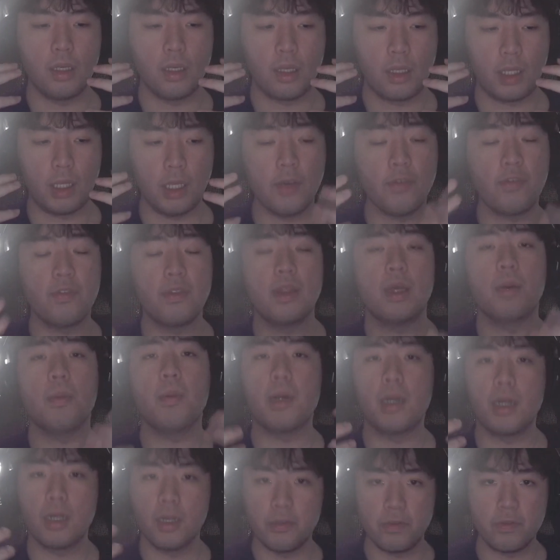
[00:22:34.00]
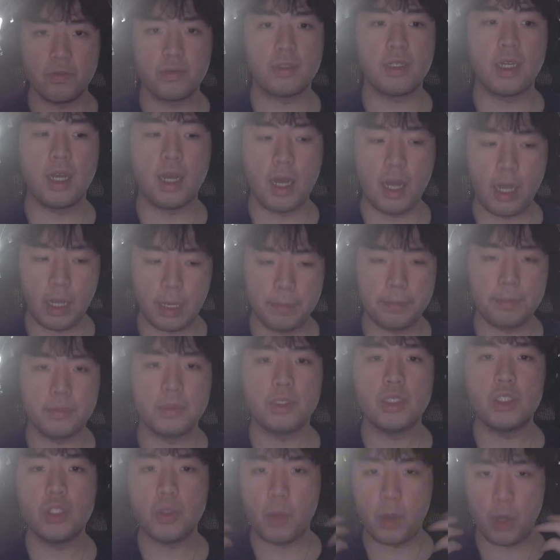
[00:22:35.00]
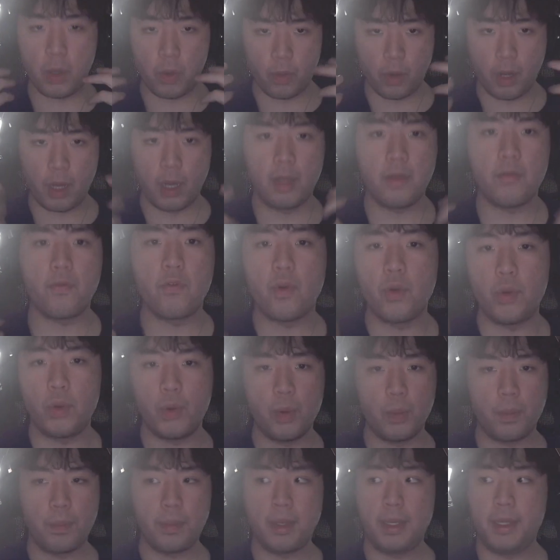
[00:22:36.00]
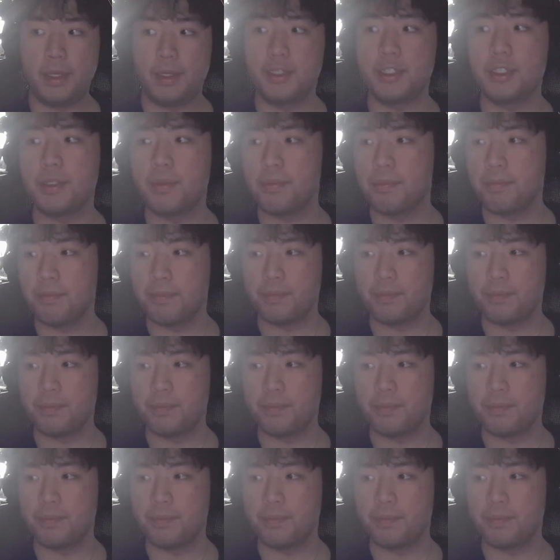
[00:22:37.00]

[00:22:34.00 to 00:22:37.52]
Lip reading: give them enough time to be ready for your pitch.